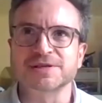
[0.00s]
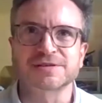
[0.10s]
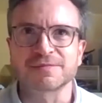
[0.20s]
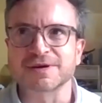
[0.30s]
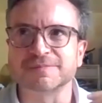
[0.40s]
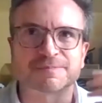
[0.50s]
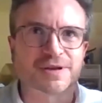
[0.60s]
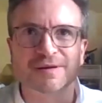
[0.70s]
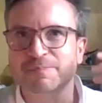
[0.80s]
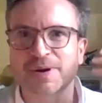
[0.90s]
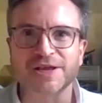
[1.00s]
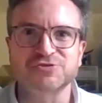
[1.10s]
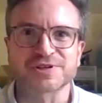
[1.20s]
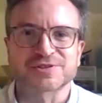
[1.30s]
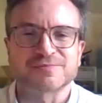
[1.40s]
so I'm going to, play
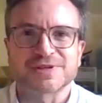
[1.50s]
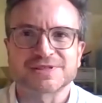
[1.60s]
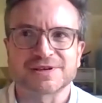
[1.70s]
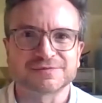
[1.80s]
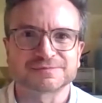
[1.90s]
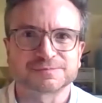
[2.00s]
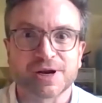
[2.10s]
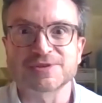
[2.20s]
tricks on myself when I'm